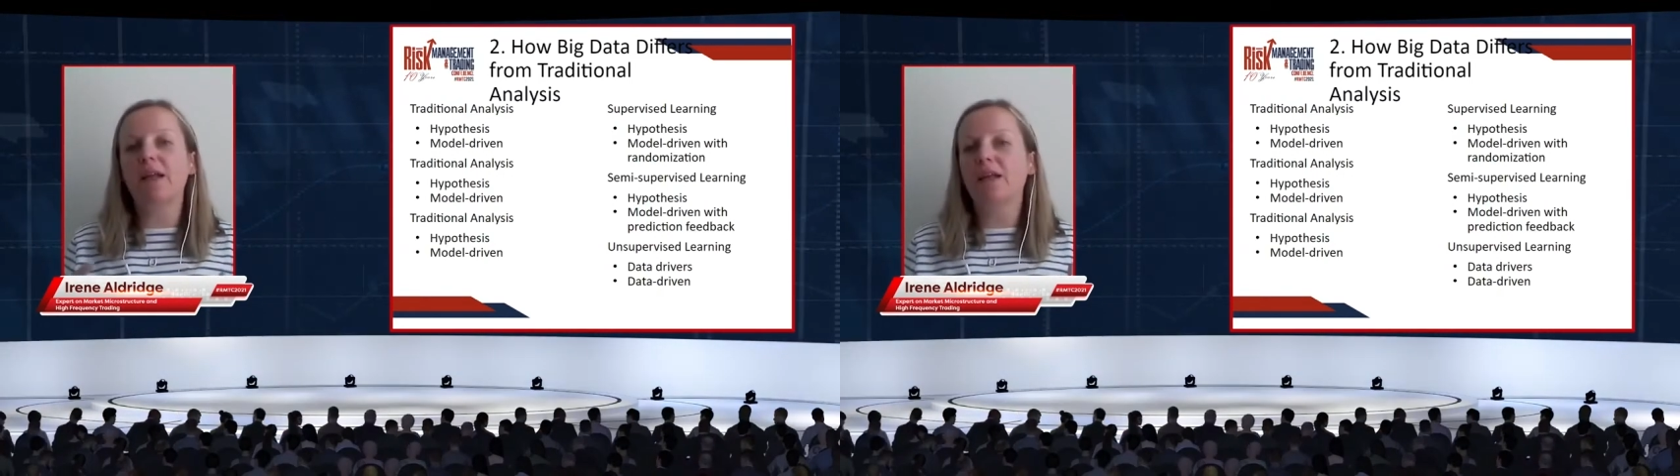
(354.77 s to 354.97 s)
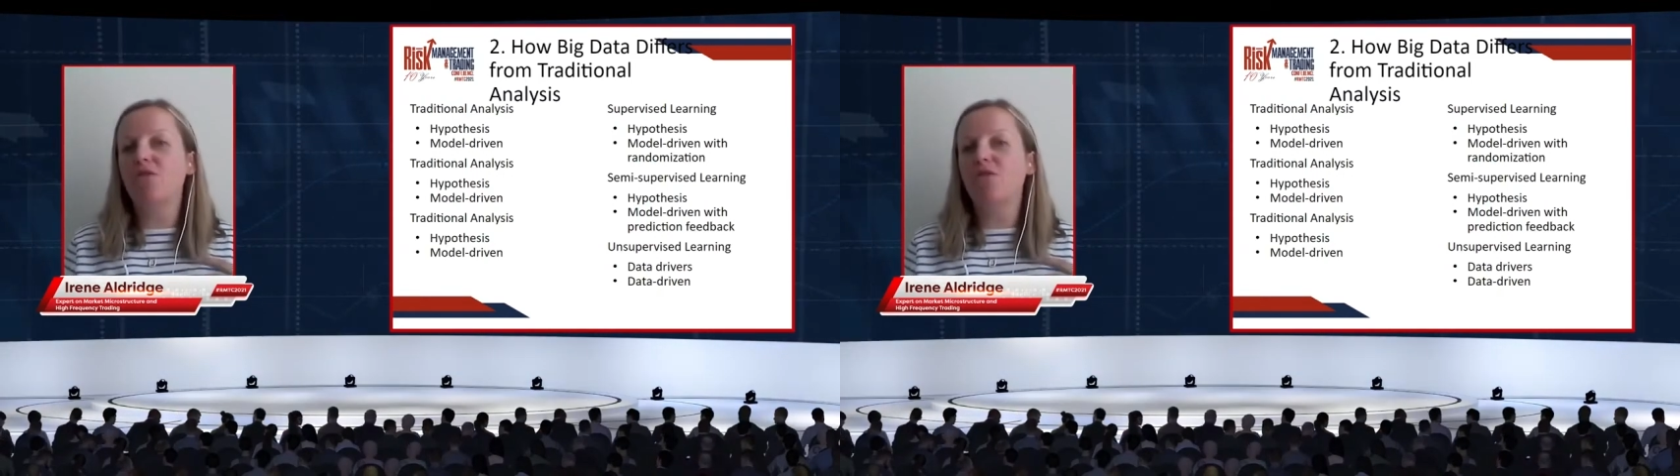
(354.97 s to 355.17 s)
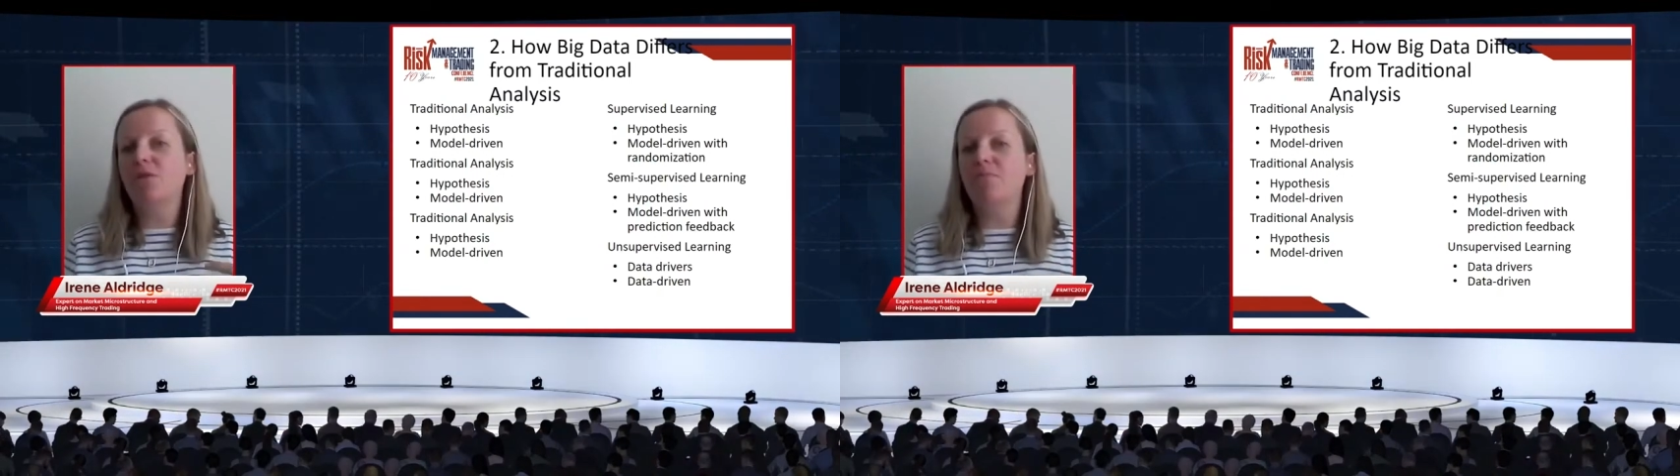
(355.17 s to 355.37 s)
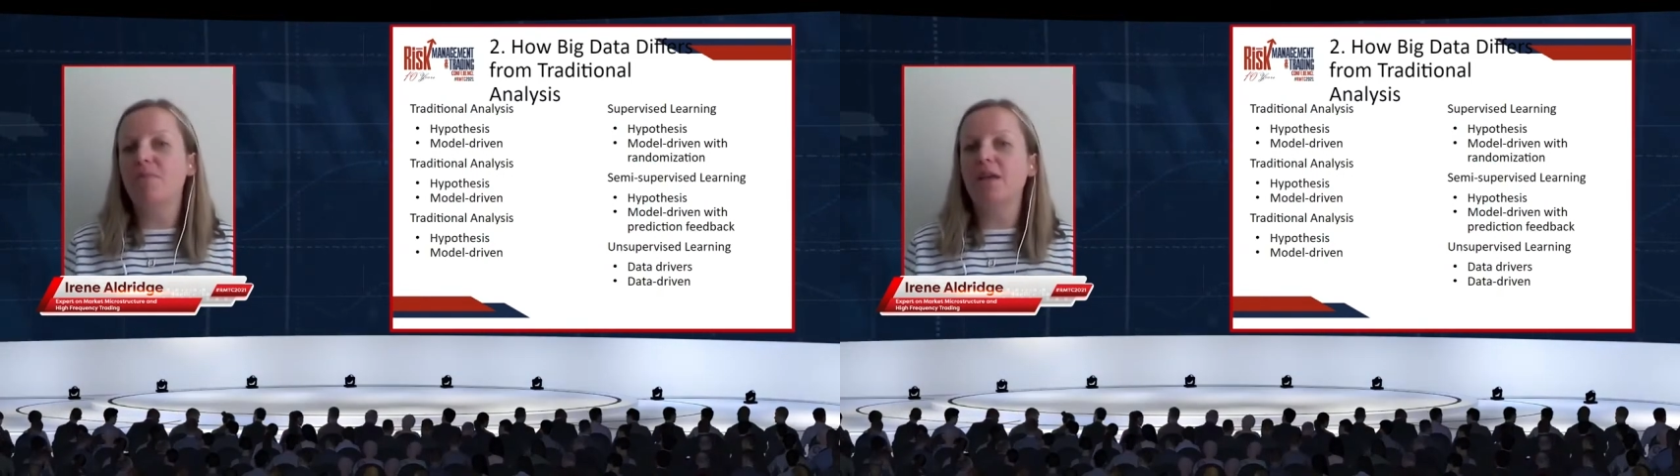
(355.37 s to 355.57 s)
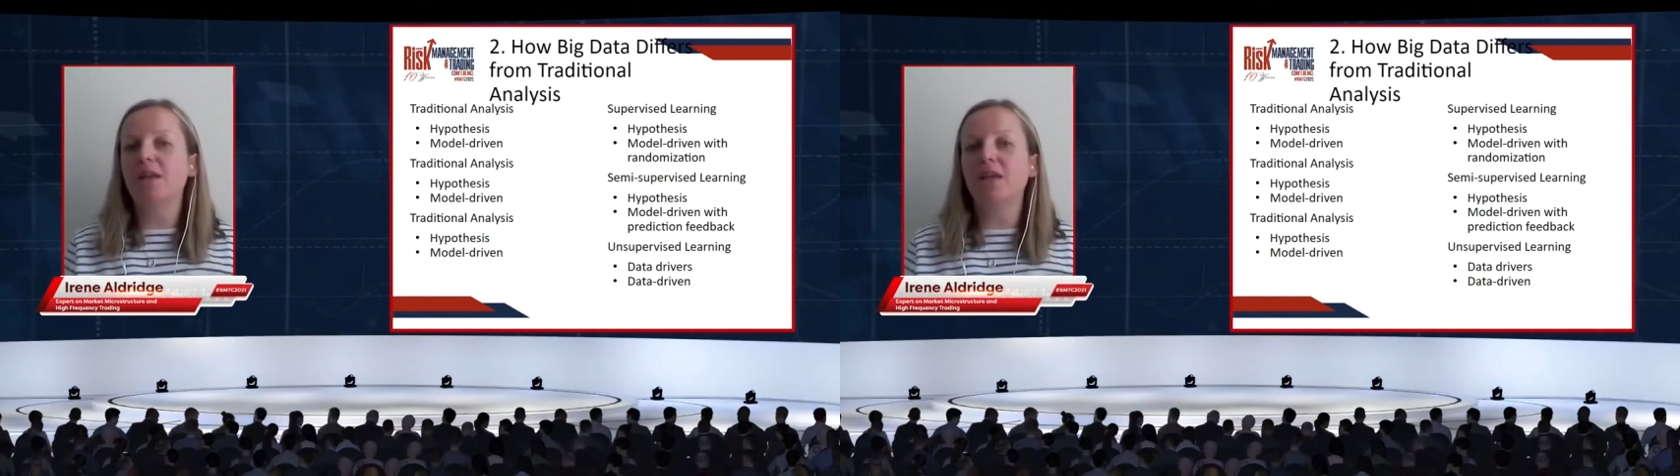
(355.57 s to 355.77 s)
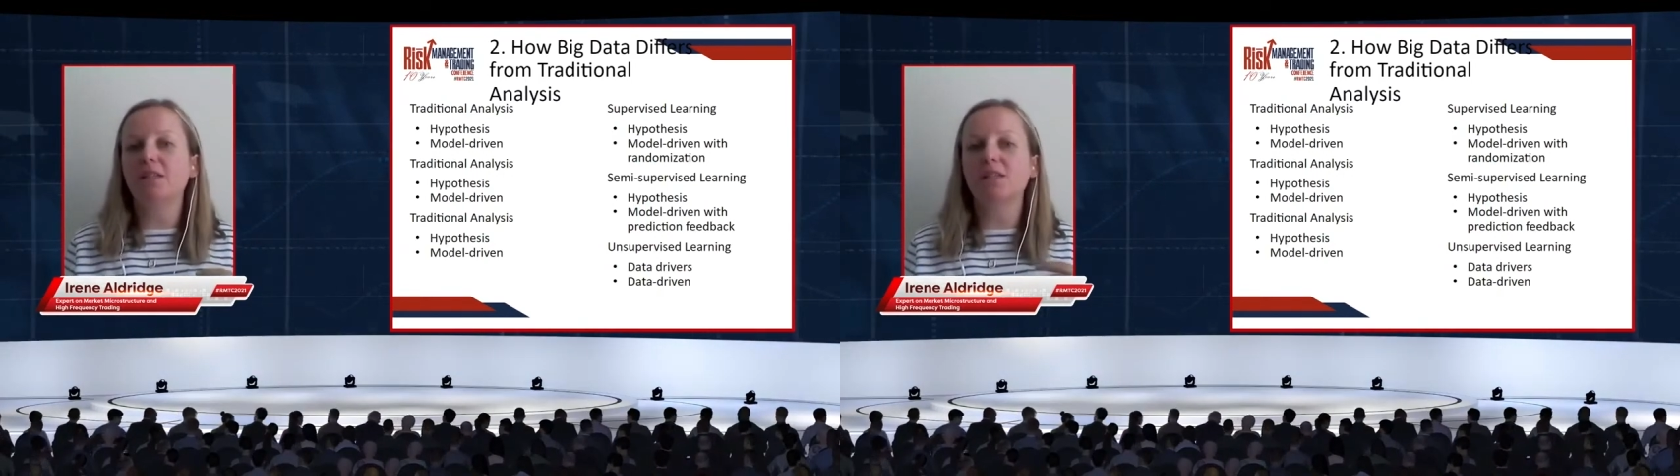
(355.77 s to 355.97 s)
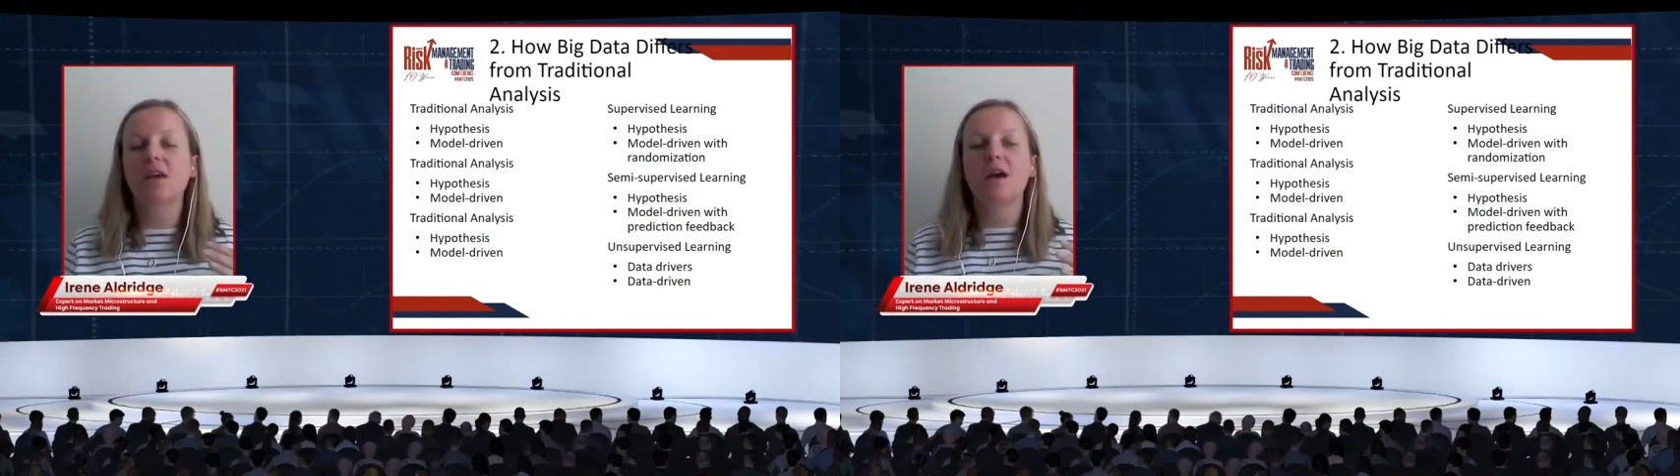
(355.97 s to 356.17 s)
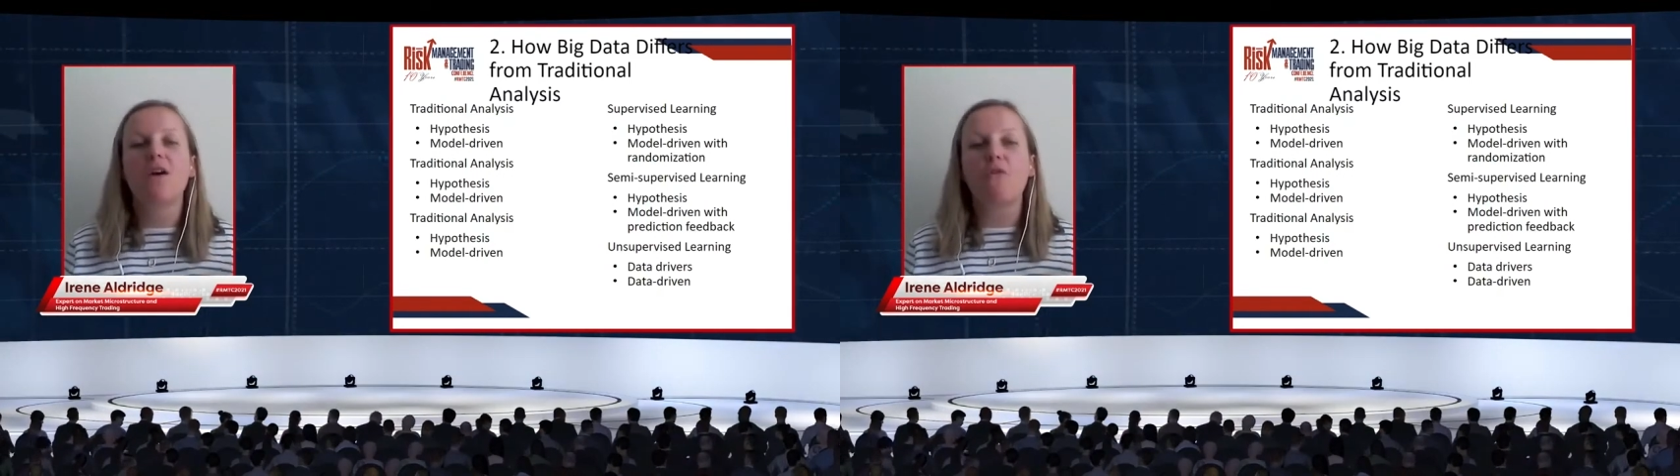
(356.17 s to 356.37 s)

any human opinions